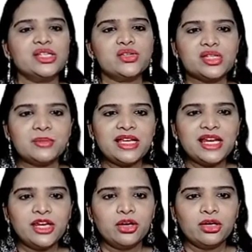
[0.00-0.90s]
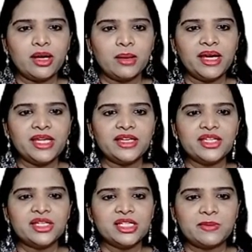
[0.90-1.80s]
So, similarly, non-combining
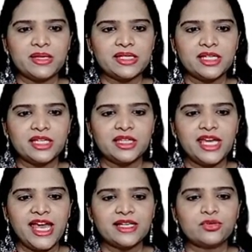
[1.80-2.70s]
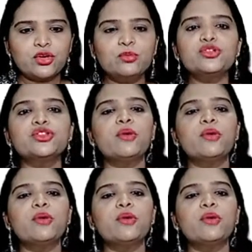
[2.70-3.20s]
region is present in the X chromosome